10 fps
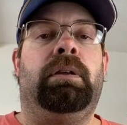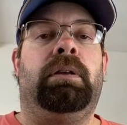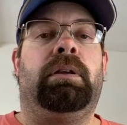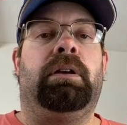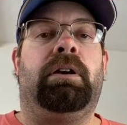
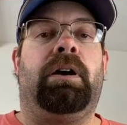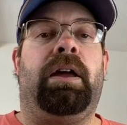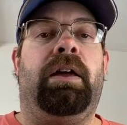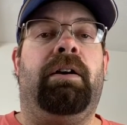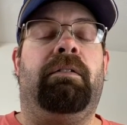I
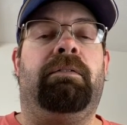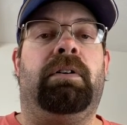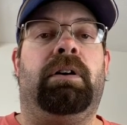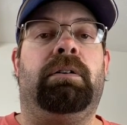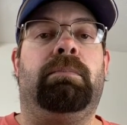
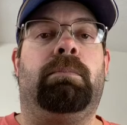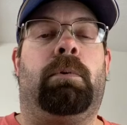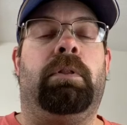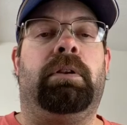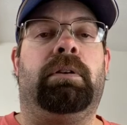have
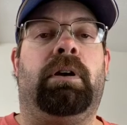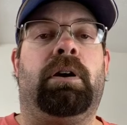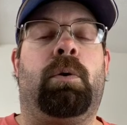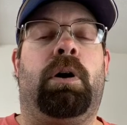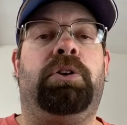more than
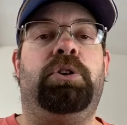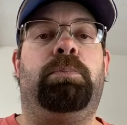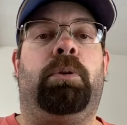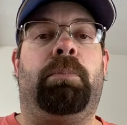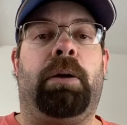
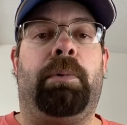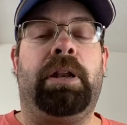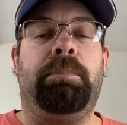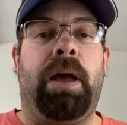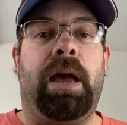quadrupled my money
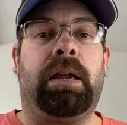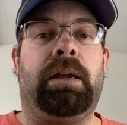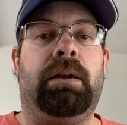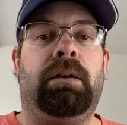back